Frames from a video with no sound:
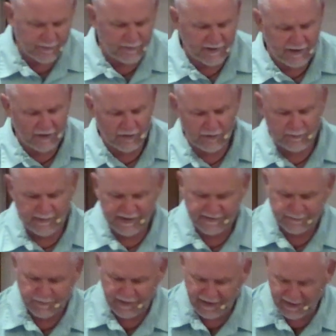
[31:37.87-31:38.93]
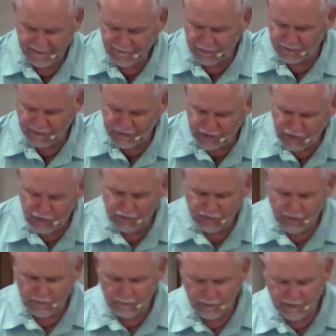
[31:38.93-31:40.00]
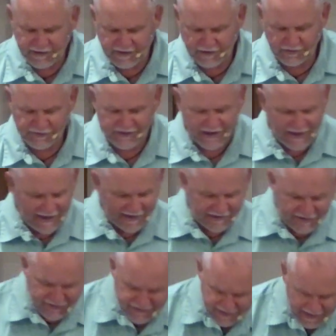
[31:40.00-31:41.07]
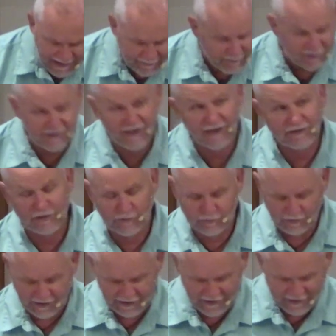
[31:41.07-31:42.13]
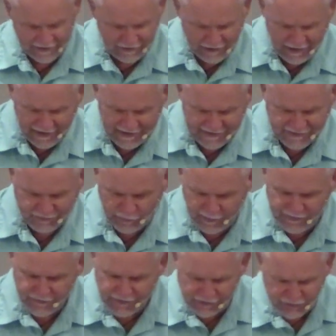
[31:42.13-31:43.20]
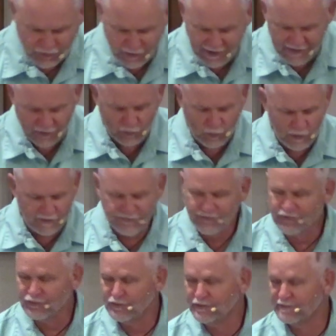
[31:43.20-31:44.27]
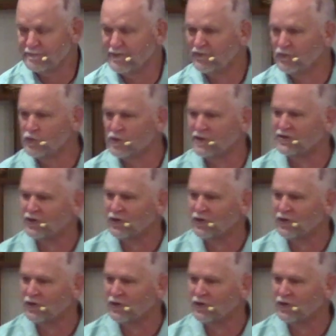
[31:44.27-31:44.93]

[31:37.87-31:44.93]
to be on her best behavior, to use her blinkers, and to stop at yellow lights rather than trying to run through it before it